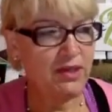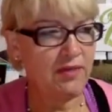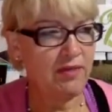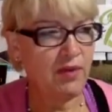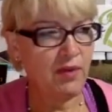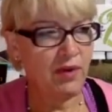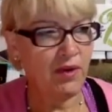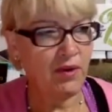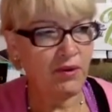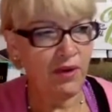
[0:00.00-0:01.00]
for
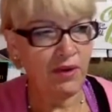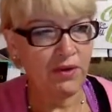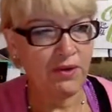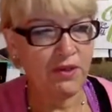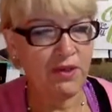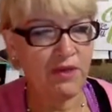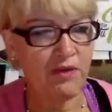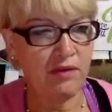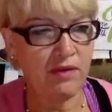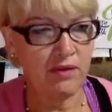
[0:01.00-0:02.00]
our daughters that
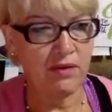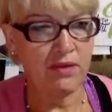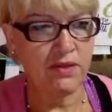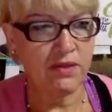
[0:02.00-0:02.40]
girls